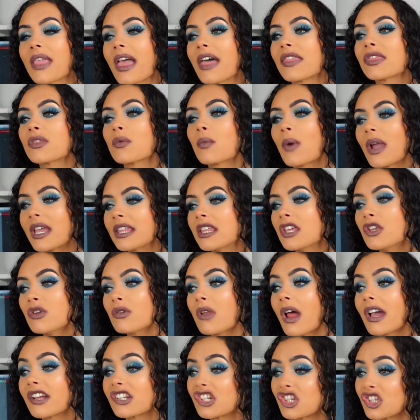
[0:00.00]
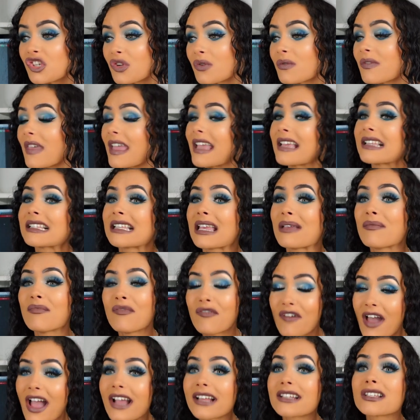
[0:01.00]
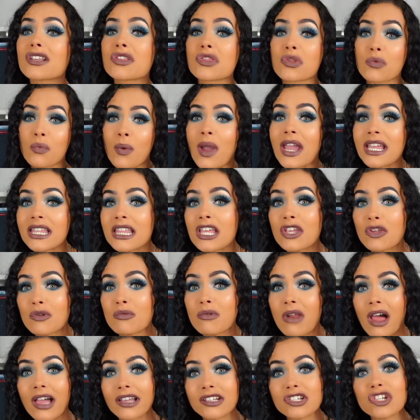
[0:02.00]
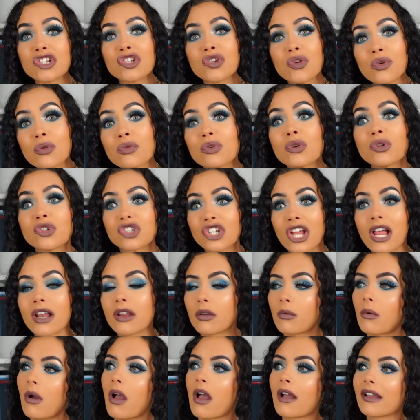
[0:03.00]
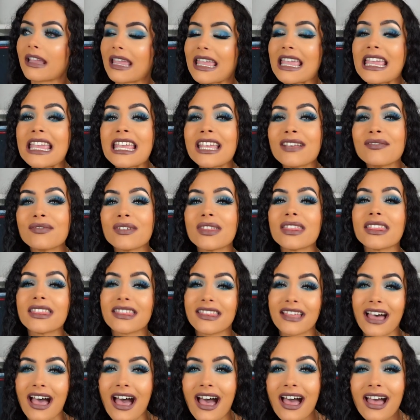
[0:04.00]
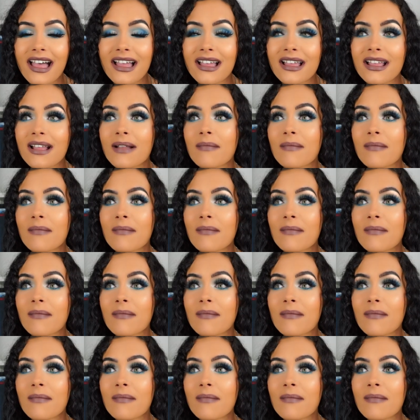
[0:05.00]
and the way that you like to do things, in fact, the way that you like to do your shadow work, even that,